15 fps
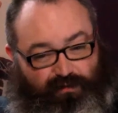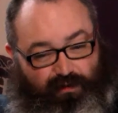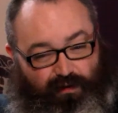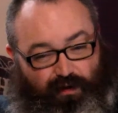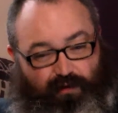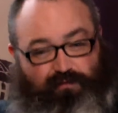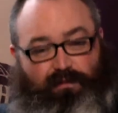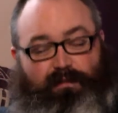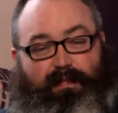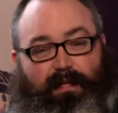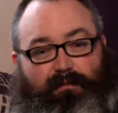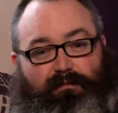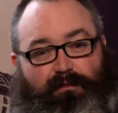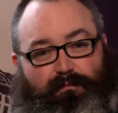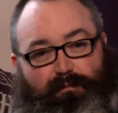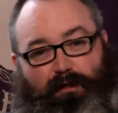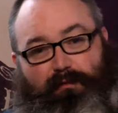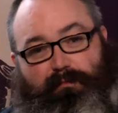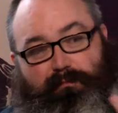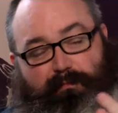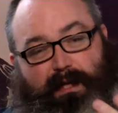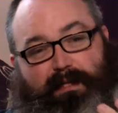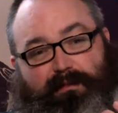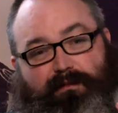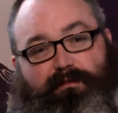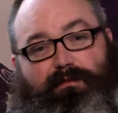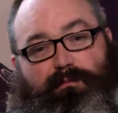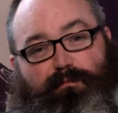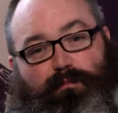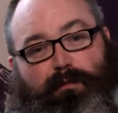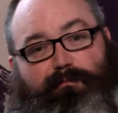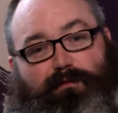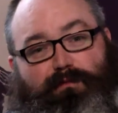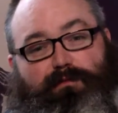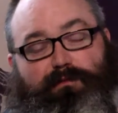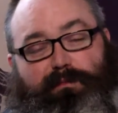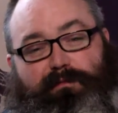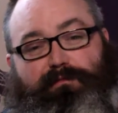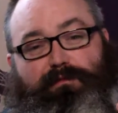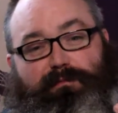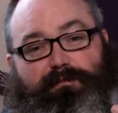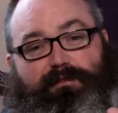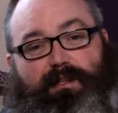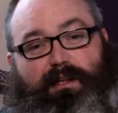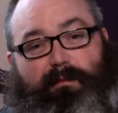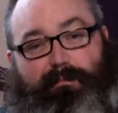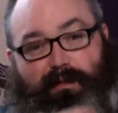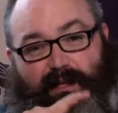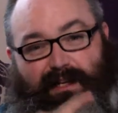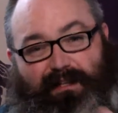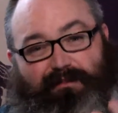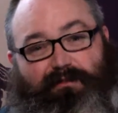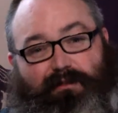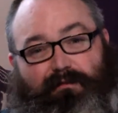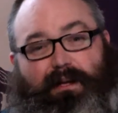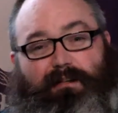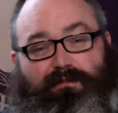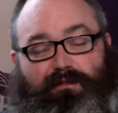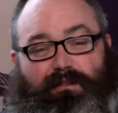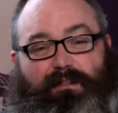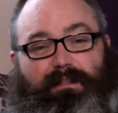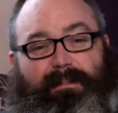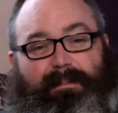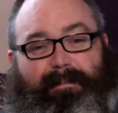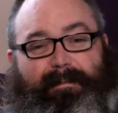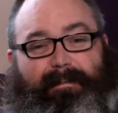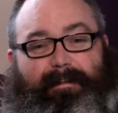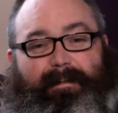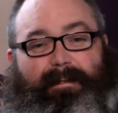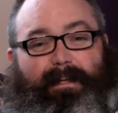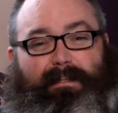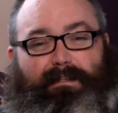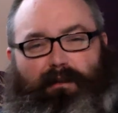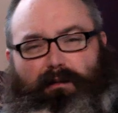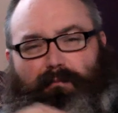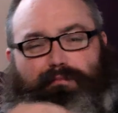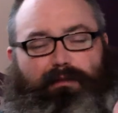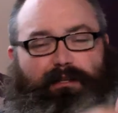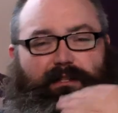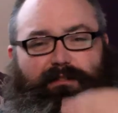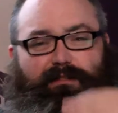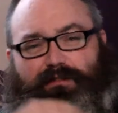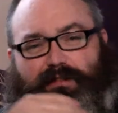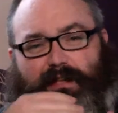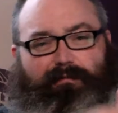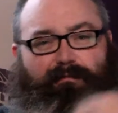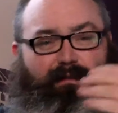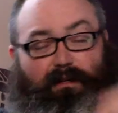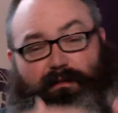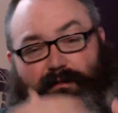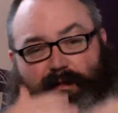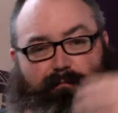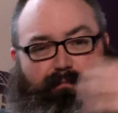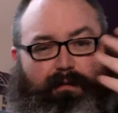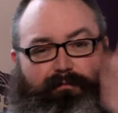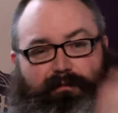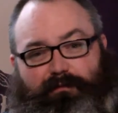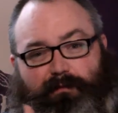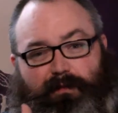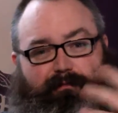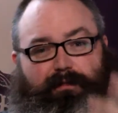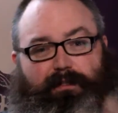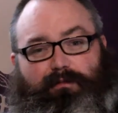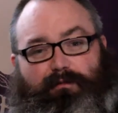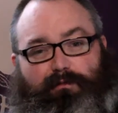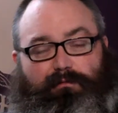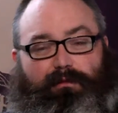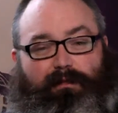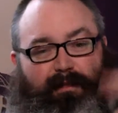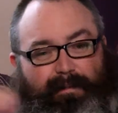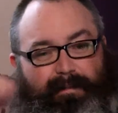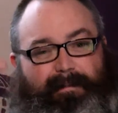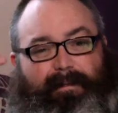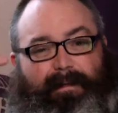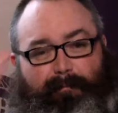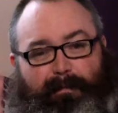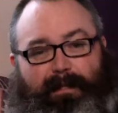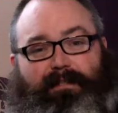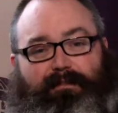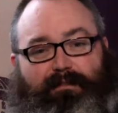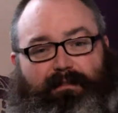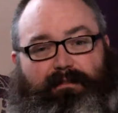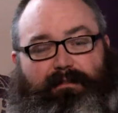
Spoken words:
largely down to, well, Ben Wimshaw's performance in it, but his direction. He's like the British Safadi brothers, whatever they're called. Amazing.